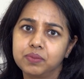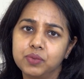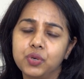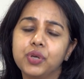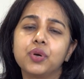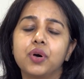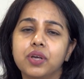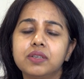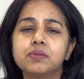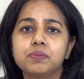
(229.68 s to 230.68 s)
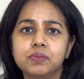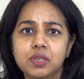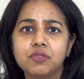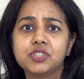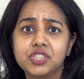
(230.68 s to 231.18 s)
going on
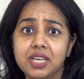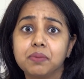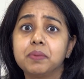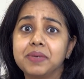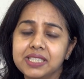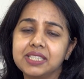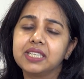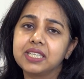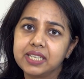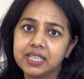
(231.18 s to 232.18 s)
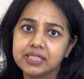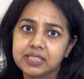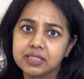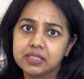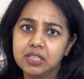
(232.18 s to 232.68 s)
which can be medically
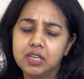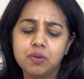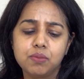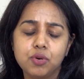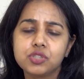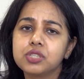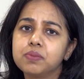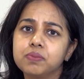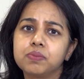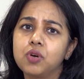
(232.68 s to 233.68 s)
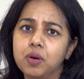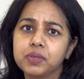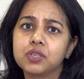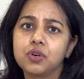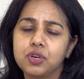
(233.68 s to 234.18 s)
corrected. Most
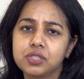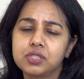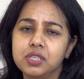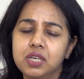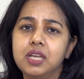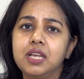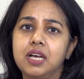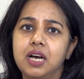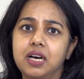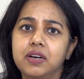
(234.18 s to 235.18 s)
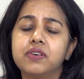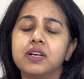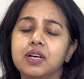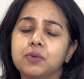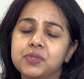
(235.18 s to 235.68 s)
common cause are
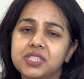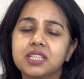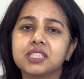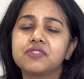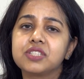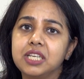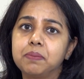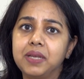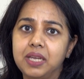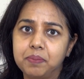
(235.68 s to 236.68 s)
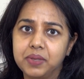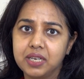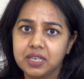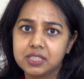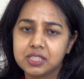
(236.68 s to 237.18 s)
obstructive sleep
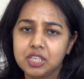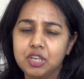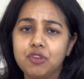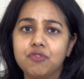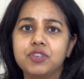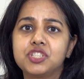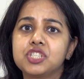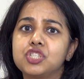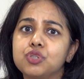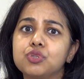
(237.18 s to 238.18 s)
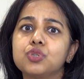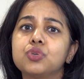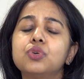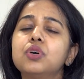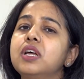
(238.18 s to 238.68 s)
apneas, which is due
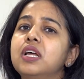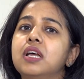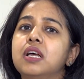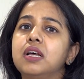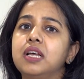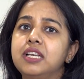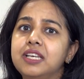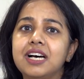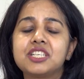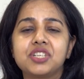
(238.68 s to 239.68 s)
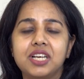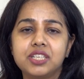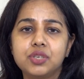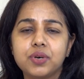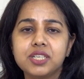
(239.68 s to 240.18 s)
to enlarged
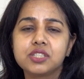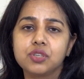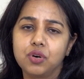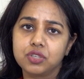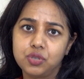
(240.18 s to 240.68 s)
adenoids or